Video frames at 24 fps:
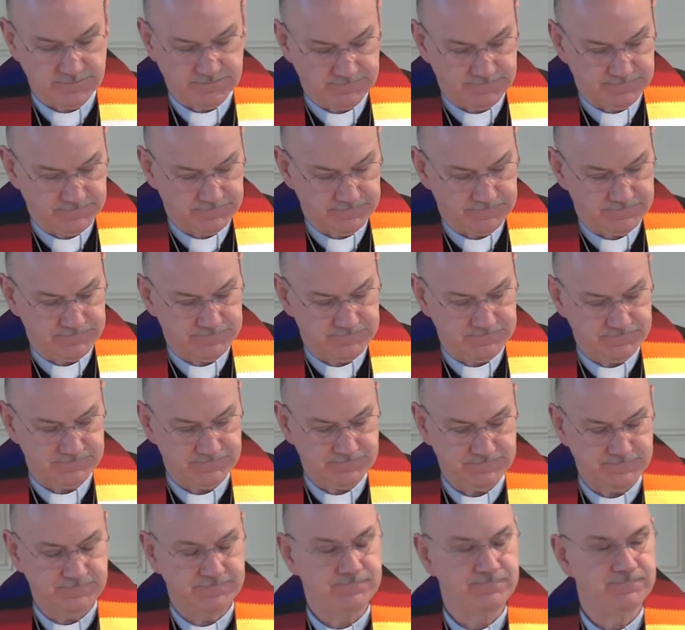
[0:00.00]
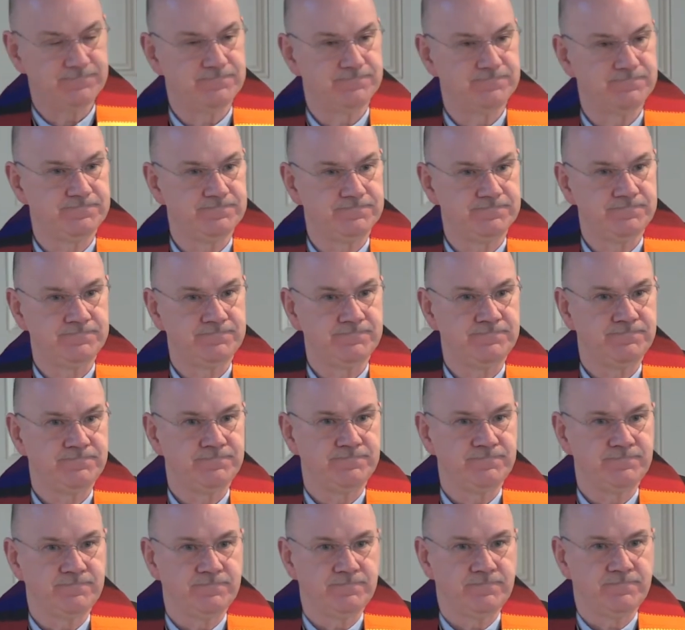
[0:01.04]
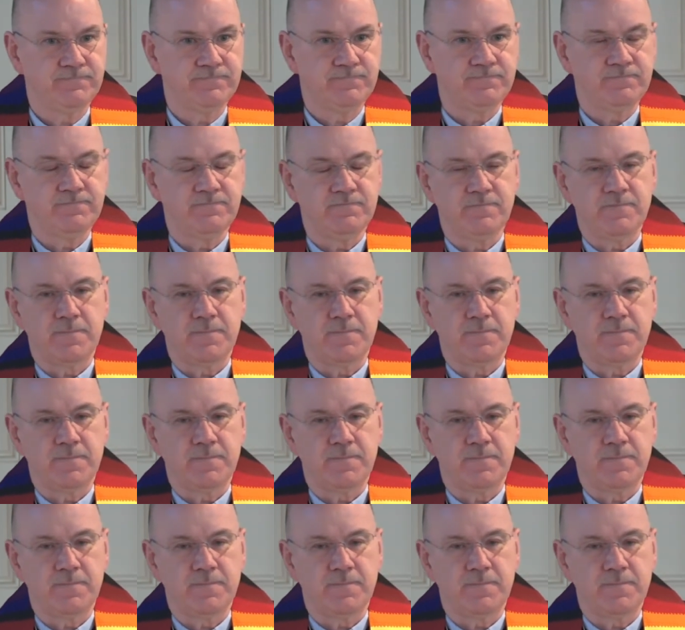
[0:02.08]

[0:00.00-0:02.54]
(silence)